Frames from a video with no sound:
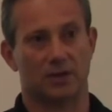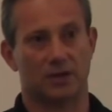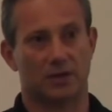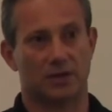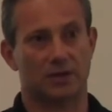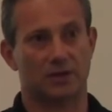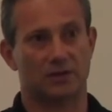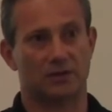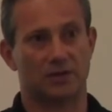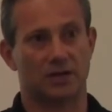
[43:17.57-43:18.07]

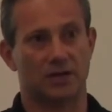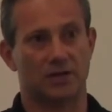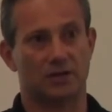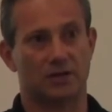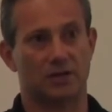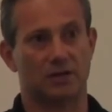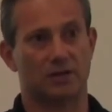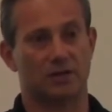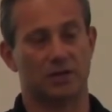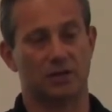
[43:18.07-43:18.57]
earth
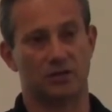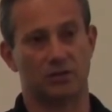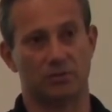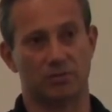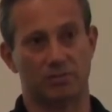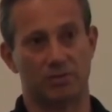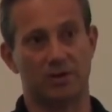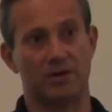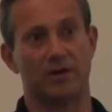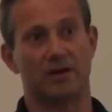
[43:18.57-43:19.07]
station that you
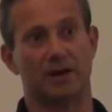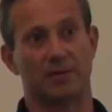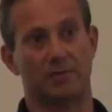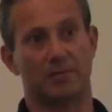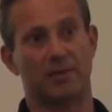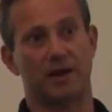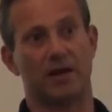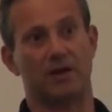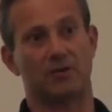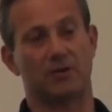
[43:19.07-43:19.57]
bring
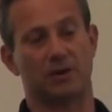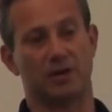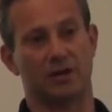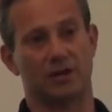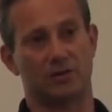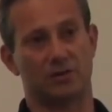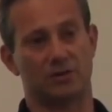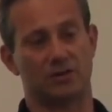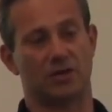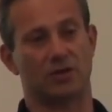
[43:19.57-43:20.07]
up manually,
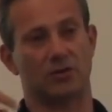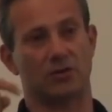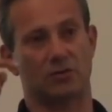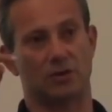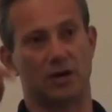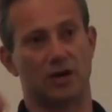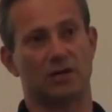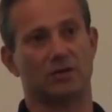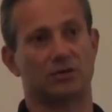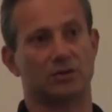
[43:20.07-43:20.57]
and you say, you
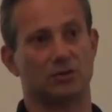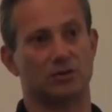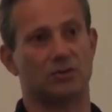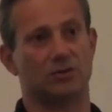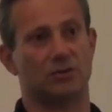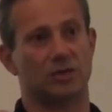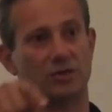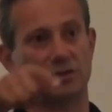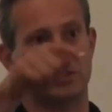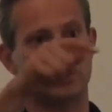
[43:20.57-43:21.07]
guys
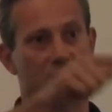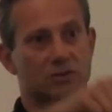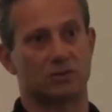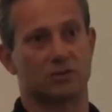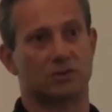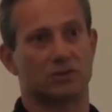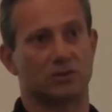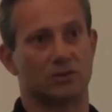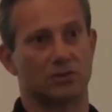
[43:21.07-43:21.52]
use this,